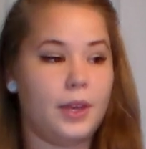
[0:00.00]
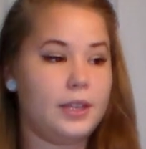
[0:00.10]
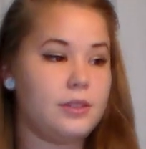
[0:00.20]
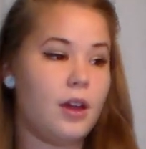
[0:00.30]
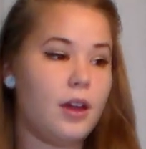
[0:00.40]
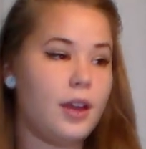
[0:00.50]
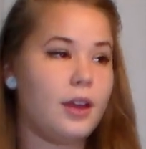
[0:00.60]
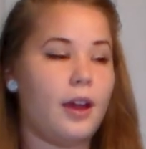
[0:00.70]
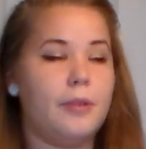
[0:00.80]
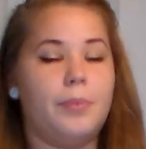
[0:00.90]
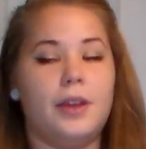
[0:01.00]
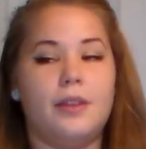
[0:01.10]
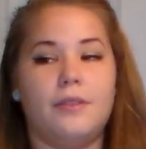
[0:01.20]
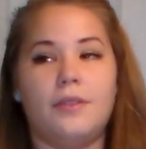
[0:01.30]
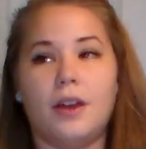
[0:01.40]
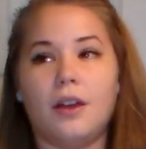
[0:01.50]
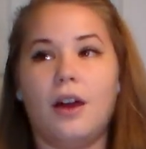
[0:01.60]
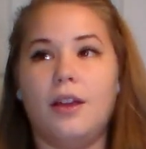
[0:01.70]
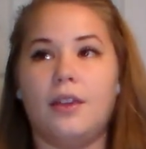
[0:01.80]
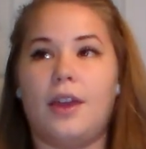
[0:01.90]
play Sonic, I'd play the Duck
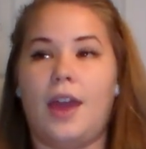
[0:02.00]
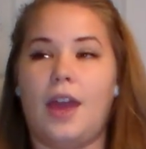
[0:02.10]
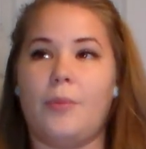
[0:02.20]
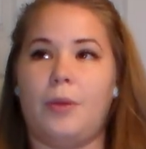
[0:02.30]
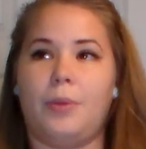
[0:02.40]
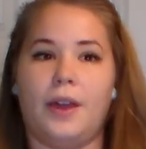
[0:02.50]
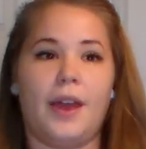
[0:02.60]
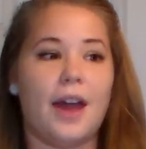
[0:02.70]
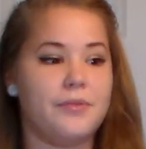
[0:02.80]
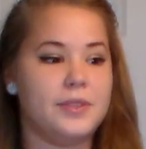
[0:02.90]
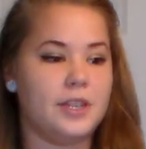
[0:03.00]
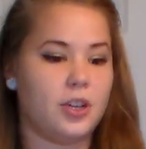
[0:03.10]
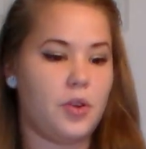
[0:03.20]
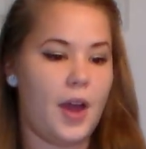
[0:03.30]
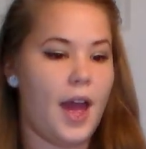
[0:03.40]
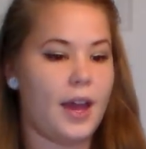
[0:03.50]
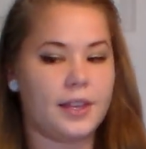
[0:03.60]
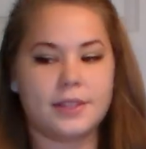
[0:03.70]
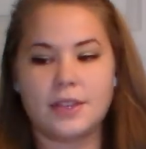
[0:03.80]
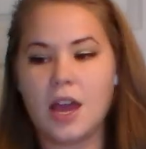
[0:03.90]
Hunt game, I'd play F-Zero
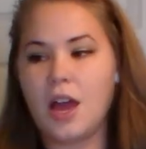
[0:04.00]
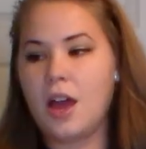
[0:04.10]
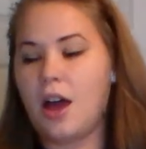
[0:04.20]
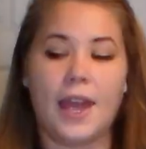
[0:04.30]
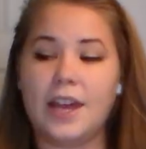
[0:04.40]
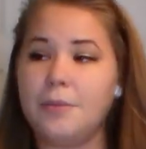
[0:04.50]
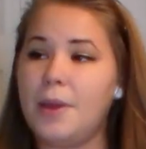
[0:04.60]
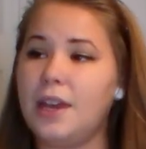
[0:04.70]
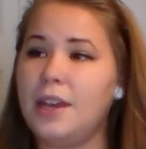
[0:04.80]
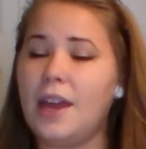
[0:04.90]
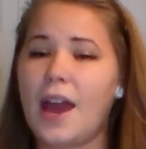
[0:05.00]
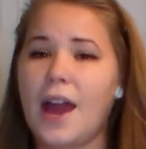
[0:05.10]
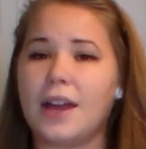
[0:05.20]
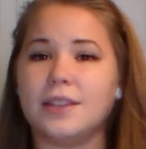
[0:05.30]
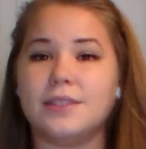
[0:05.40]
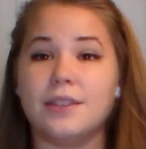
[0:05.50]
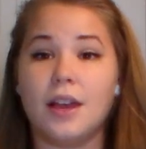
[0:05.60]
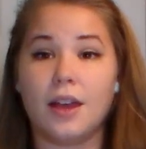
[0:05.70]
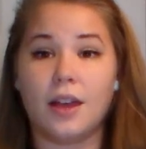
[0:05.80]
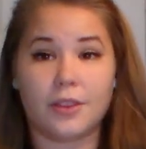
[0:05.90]
X, Animaniacs,
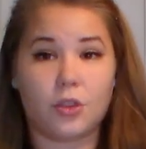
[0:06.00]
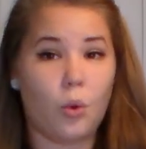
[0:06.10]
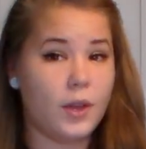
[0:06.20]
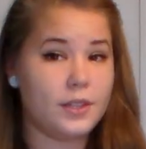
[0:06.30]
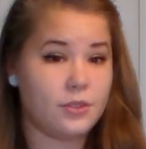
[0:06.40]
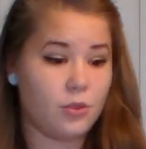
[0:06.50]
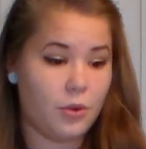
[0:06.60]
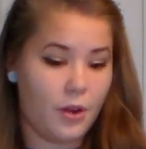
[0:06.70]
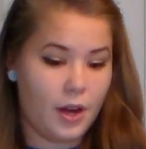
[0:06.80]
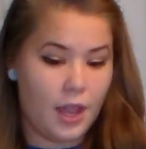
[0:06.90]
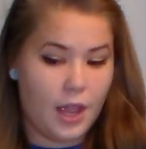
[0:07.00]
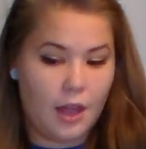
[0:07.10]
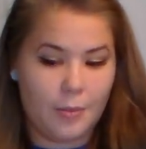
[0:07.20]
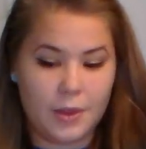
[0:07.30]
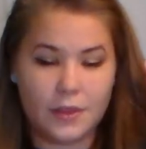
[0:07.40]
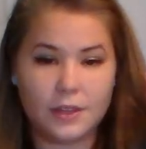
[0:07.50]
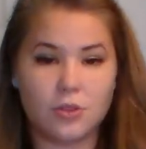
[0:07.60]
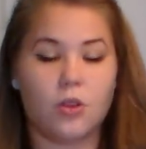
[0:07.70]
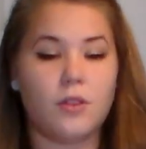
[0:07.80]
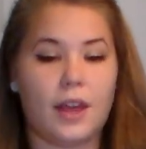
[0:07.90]
Toy Story, I mean these
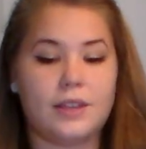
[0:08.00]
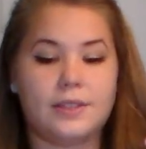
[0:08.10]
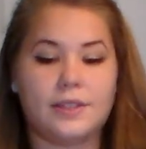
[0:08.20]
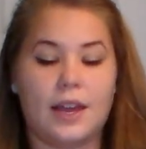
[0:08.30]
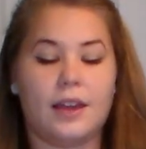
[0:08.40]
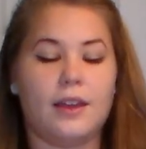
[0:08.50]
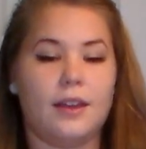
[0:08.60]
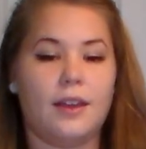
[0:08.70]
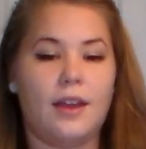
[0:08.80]
are all like Sega